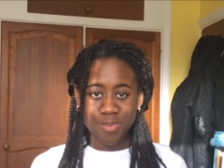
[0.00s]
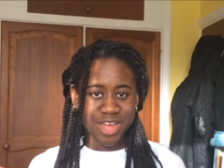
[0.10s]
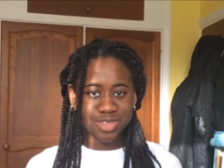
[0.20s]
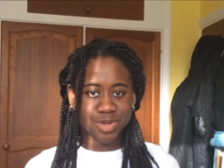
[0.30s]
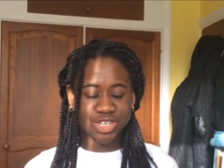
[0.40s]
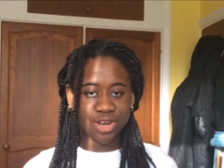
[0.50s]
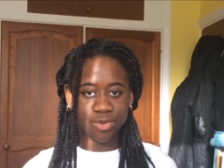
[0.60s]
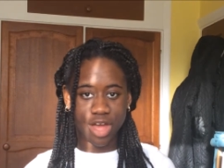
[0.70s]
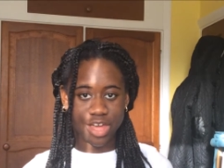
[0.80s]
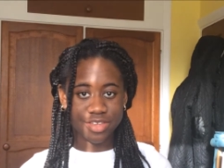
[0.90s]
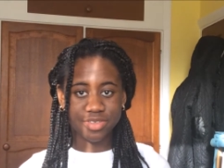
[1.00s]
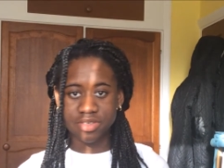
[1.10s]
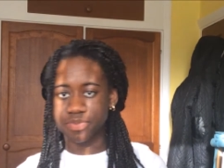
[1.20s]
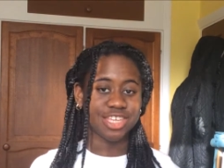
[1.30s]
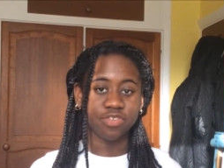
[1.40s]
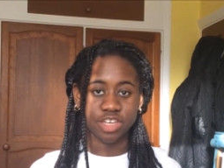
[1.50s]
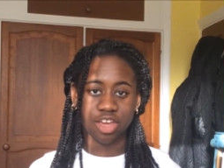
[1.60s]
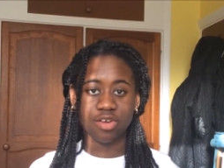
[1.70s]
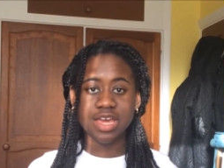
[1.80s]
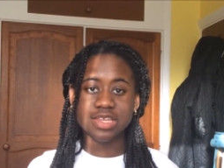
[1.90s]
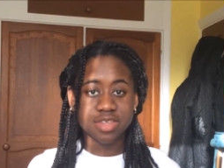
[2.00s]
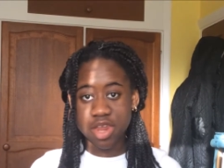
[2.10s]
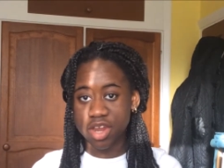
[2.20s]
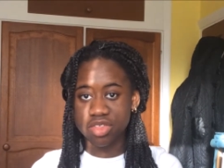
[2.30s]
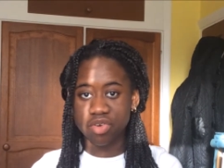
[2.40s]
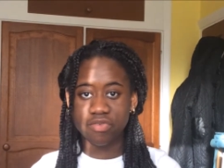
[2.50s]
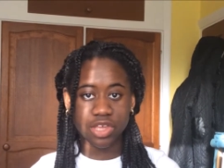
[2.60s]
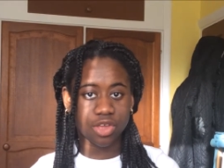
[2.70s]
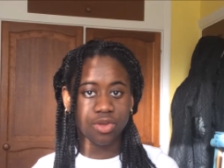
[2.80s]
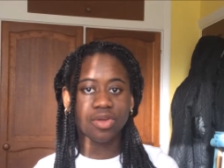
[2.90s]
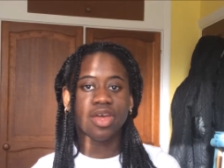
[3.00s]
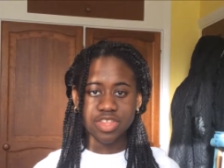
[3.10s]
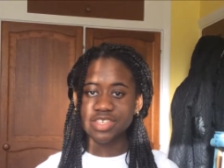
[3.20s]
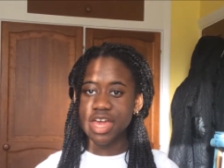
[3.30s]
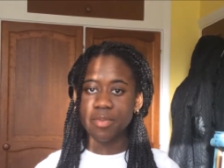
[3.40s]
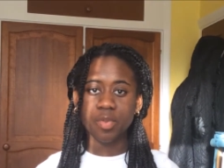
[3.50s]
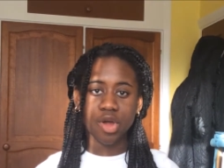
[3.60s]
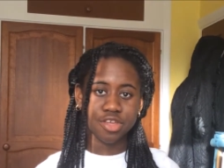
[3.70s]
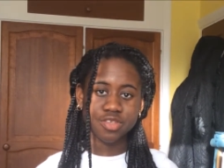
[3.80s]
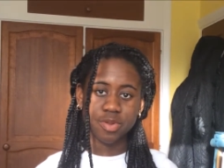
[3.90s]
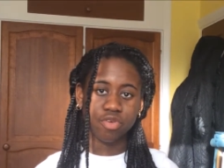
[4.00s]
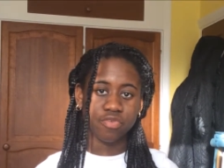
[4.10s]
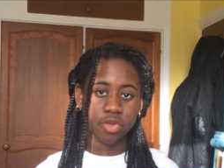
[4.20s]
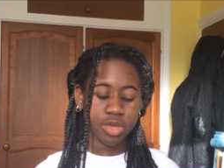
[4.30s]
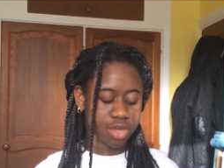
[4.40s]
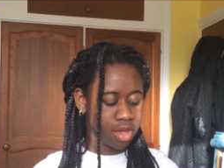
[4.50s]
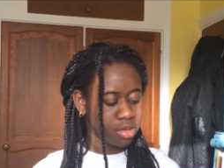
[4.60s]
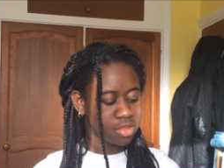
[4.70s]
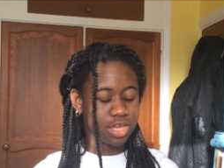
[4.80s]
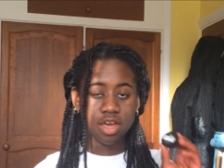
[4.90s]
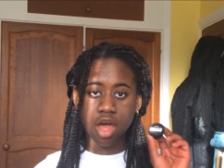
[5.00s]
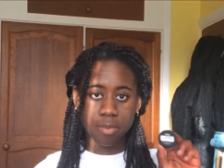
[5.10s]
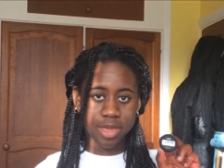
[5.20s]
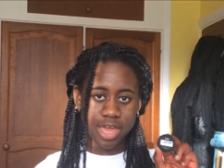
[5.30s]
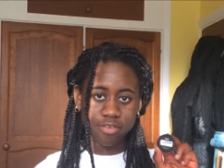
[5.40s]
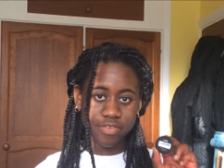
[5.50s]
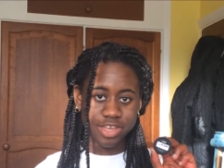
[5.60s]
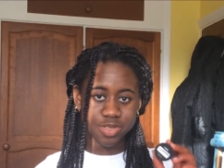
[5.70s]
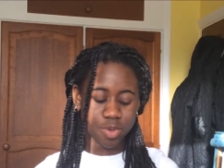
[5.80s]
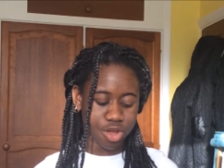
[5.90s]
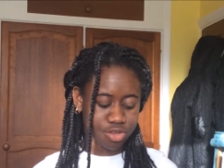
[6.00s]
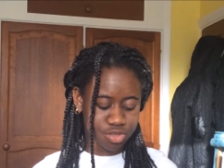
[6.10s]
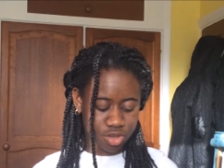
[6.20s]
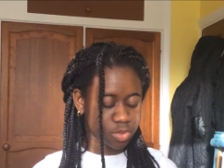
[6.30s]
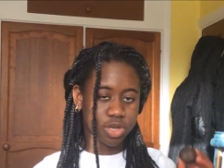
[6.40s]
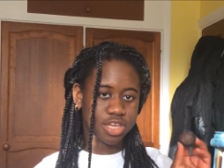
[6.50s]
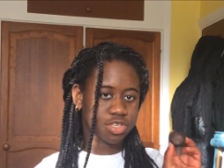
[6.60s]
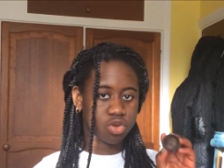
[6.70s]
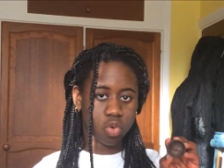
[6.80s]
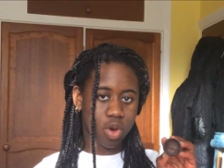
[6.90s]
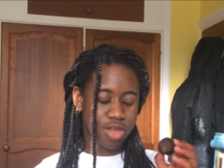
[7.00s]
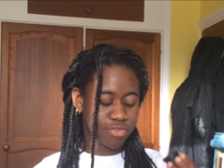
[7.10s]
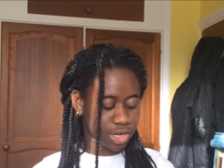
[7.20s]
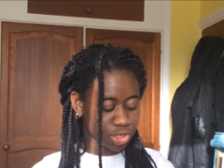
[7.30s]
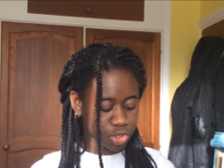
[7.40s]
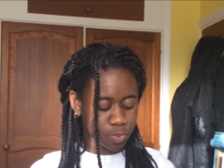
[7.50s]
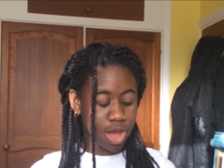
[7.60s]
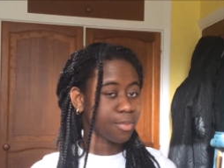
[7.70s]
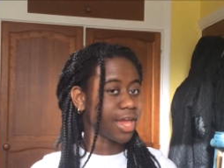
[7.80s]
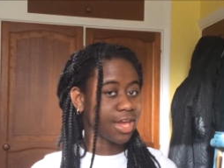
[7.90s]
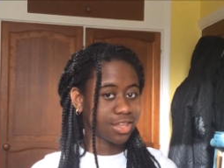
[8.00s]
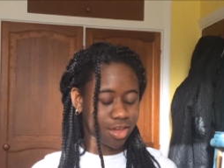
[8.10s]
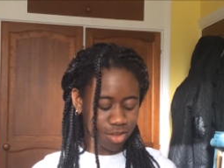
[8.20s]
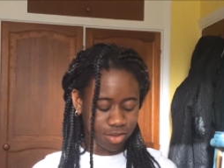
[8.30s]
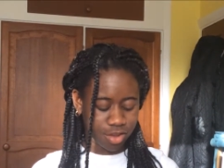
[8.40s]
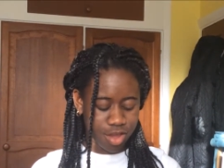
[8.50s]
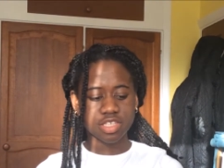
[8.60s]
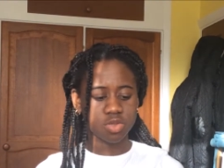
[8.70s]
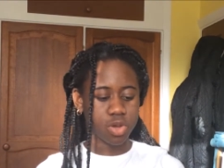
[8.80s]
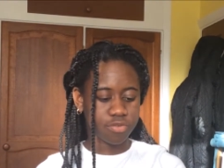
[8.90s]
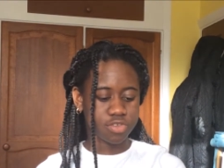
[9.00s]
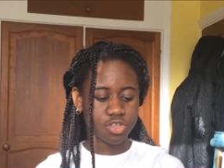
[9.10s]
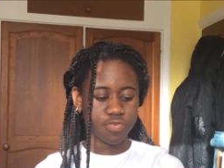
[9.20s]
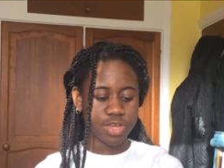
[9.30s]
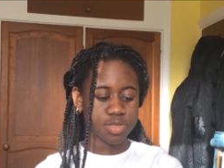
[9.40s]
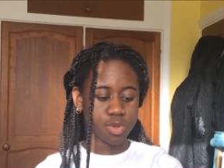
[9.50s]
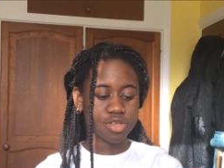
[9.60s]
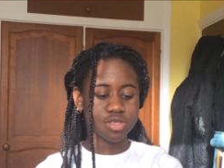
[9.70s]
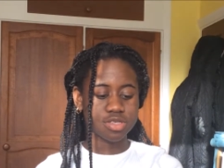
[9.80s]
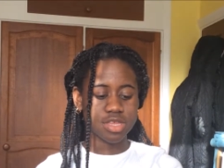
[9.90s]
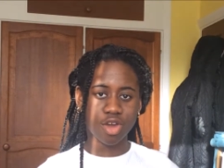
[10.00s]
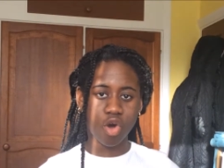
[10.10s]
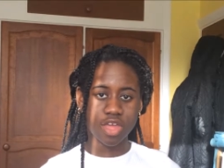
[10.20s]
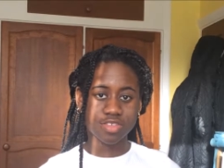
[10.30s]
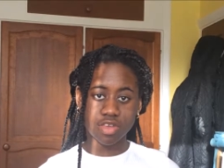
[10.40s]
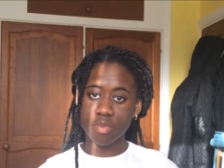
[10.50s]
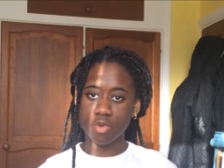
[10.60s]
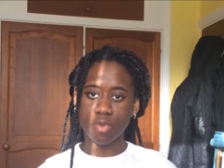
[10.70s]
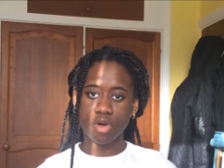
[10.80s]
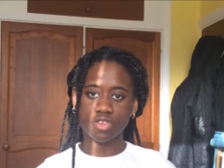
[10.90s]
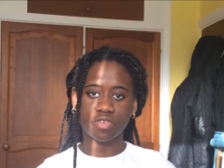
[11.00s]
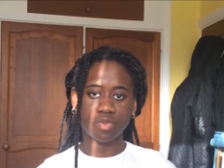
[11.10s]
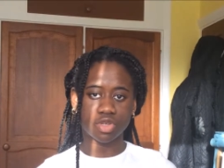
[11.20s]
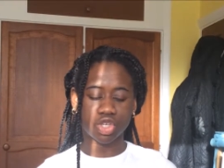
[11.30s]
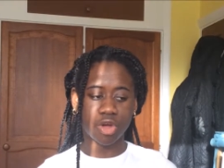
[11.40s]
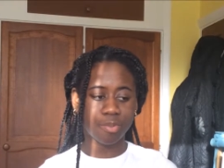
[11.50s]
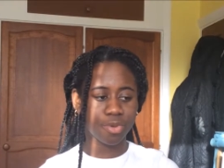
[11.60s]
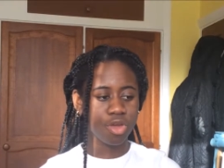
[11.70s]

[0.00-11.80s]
welcome back to my channel, guys. Today's video is another review. So this time I'm going to be reviewing the Cupcake Face Mask. This one isn't quite finished, but I'm getting there. This is one of two face masks that I got in sample pots from the shop.